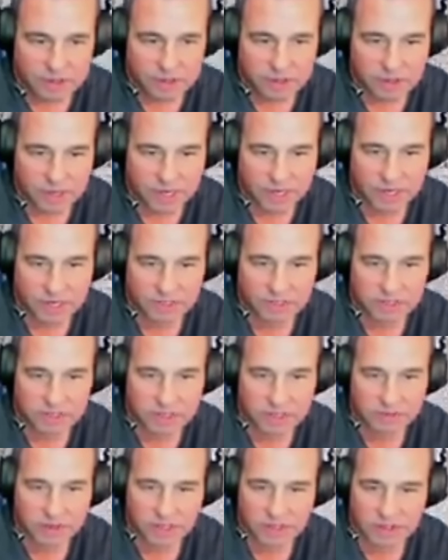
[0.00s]
I gotta say,
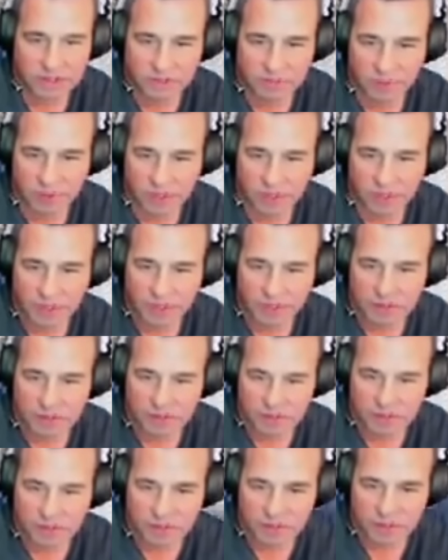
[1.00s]
man, this plane is
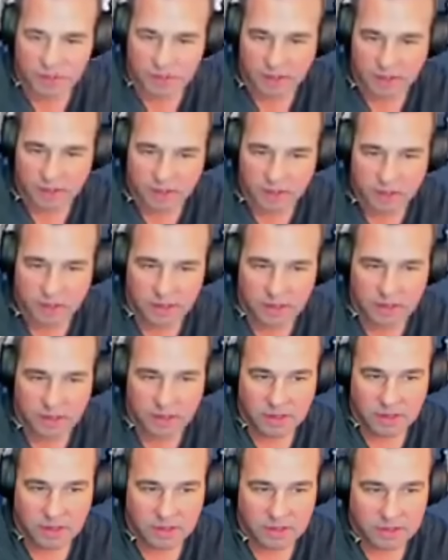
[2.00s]
sick.
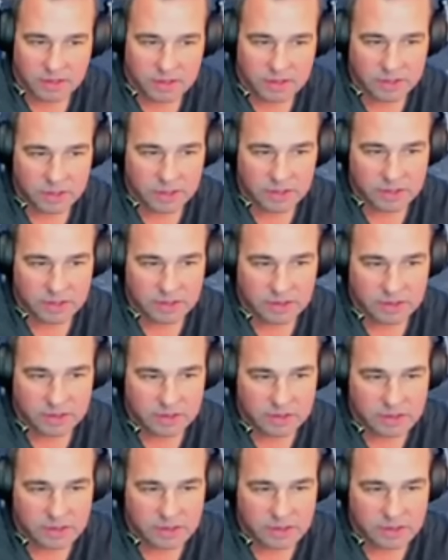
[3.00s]
Look at the underneath.